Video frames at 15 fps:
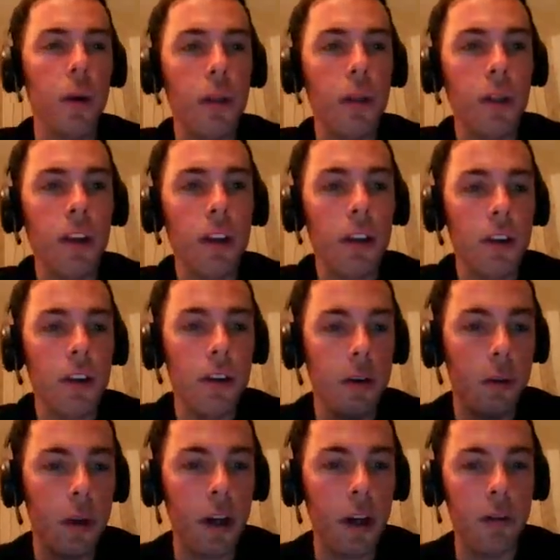one
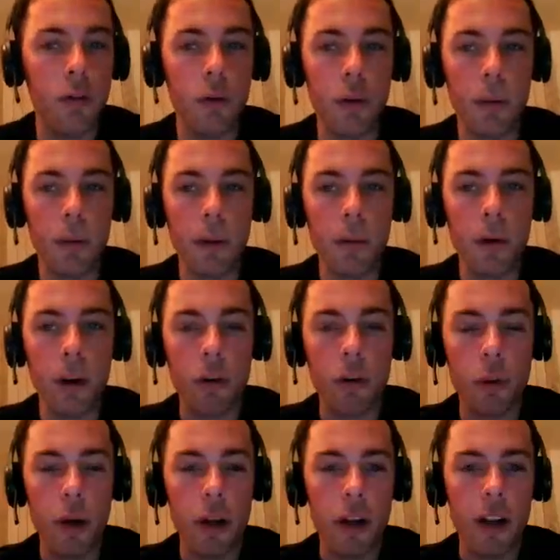thing we have to remember
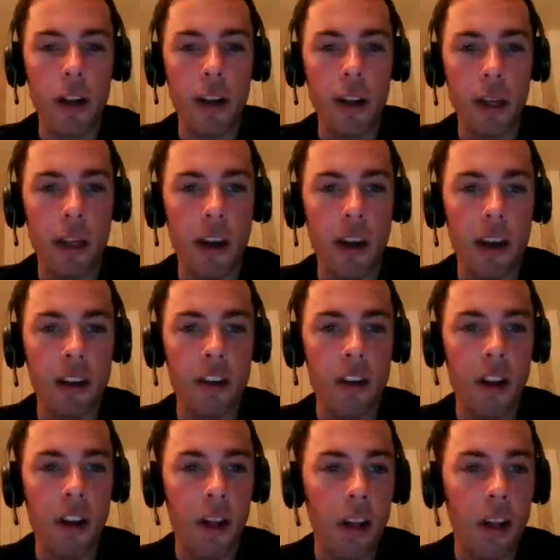as well is that